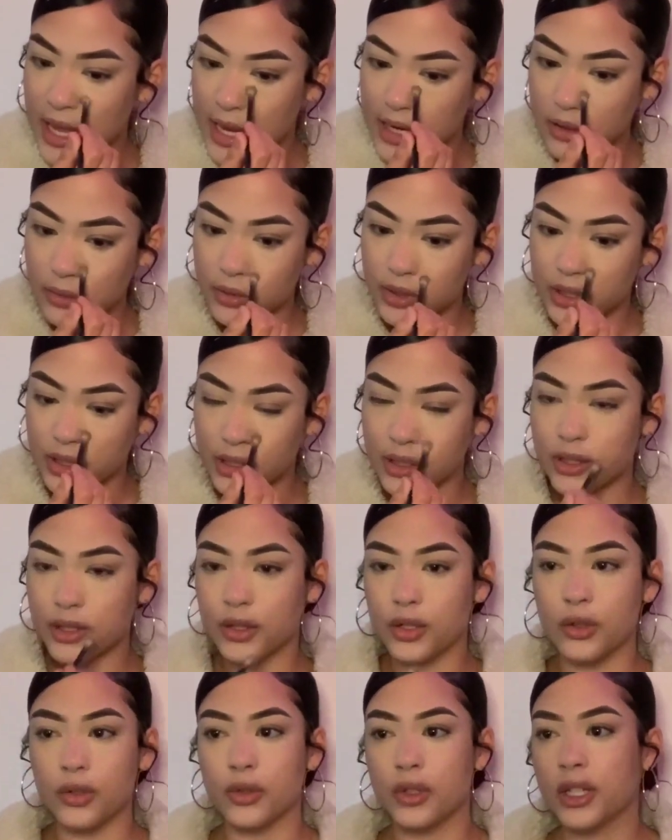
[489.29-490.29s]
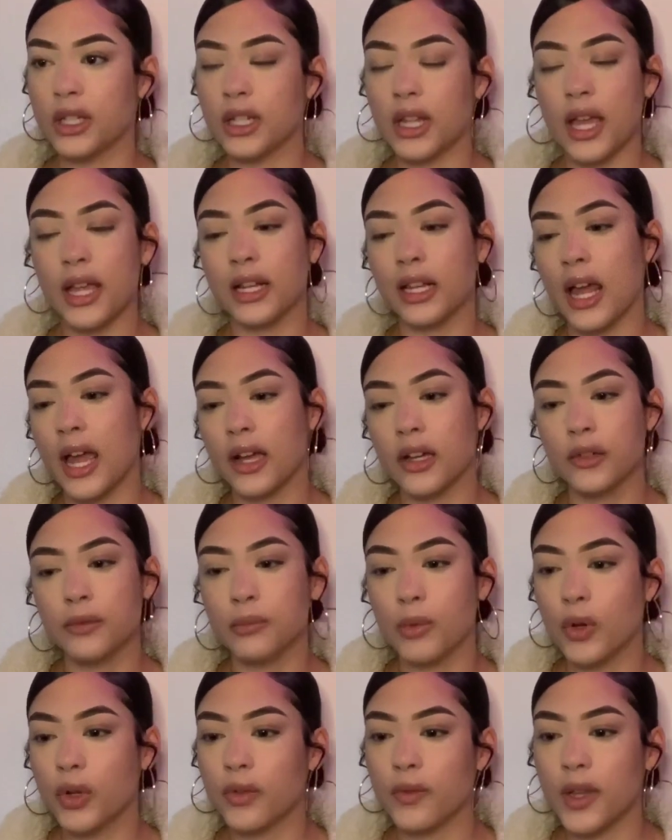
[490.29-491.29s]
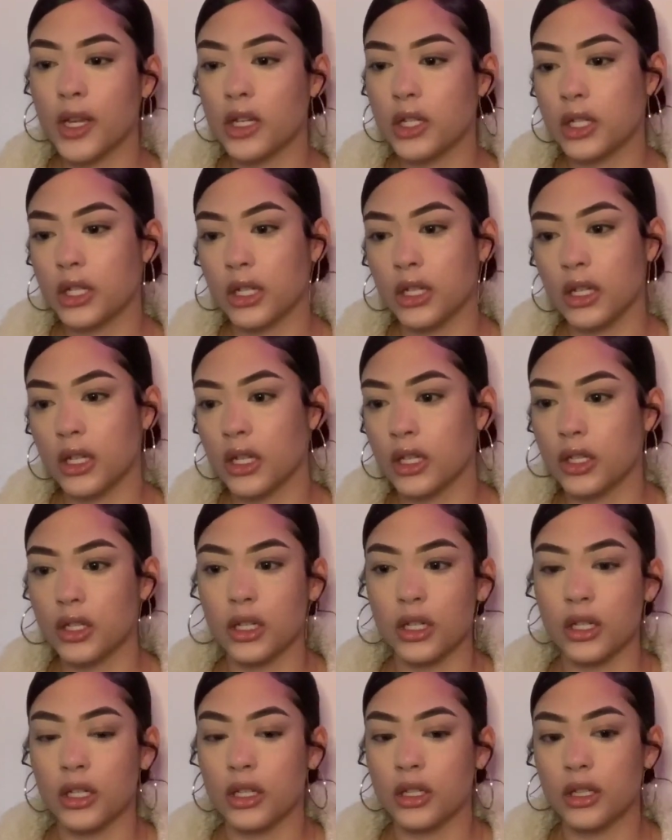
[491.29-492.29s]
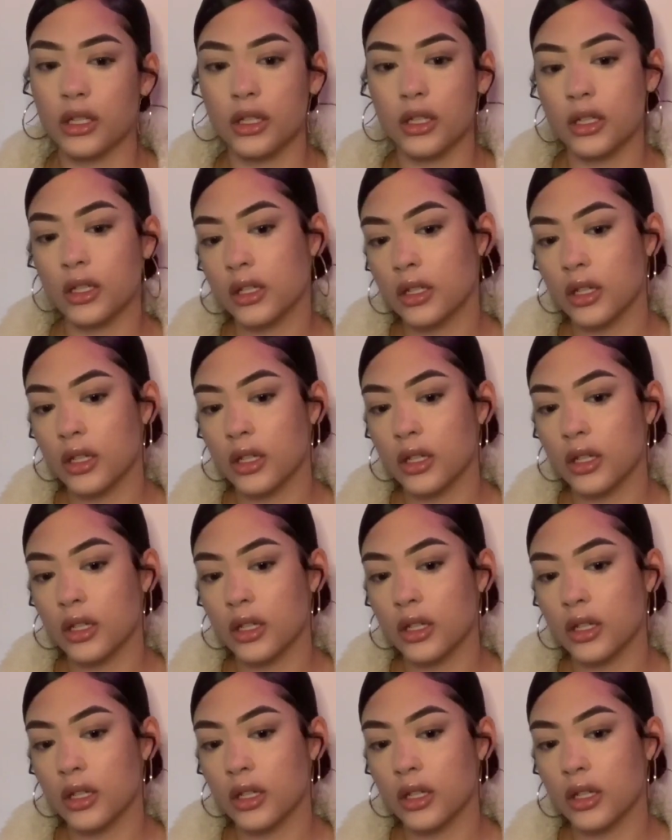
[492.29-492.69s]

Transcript: It was just due to like lack of motivation and just